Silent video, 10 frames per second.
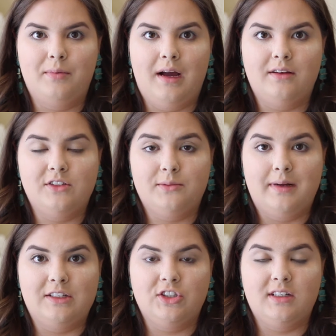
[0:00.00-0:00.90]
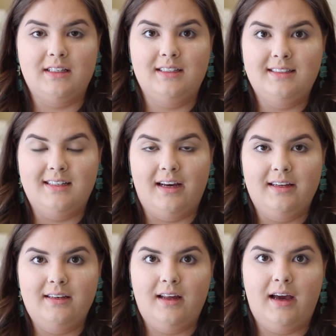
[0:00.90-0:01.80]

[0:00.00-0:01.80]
brows are magically done.